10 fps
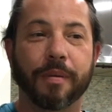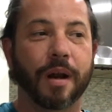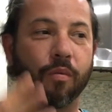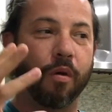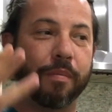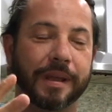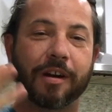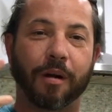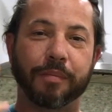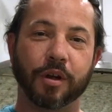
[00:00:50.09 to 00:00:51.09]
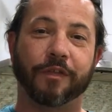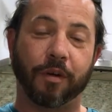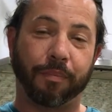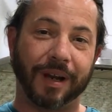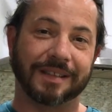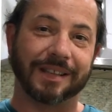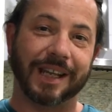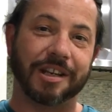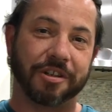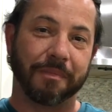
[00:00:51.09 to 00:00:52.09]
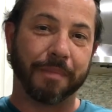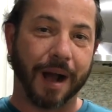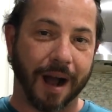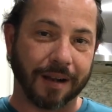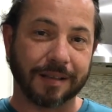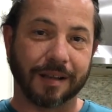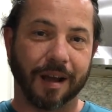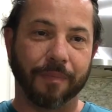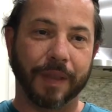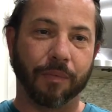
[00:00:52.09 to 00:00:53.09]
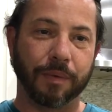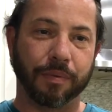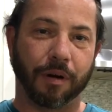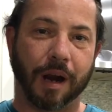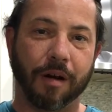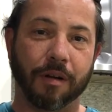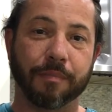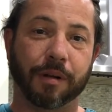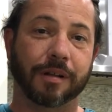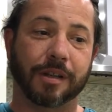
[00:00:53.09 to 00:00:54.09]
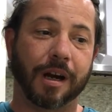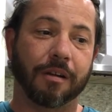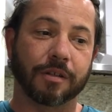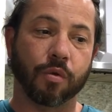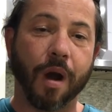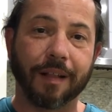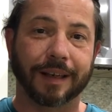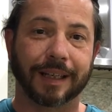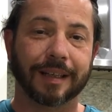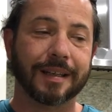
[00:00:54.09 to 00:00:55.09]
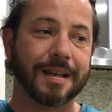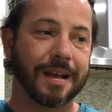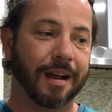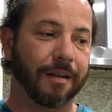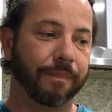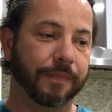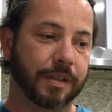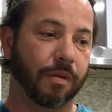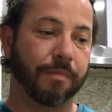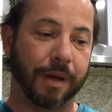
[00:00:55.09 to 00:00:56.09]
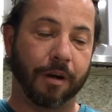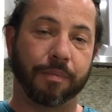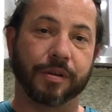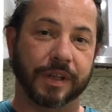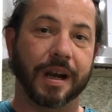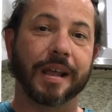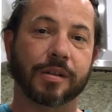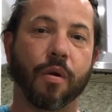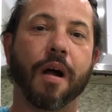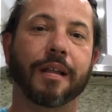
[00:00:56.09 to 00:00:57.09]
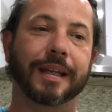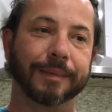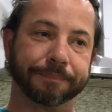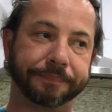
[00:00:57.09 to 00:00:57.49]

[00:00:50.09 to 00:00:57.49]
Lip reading: but it won't be in our beautiful presentation box that we put our hair in because our hair is quality. So it better present as quality.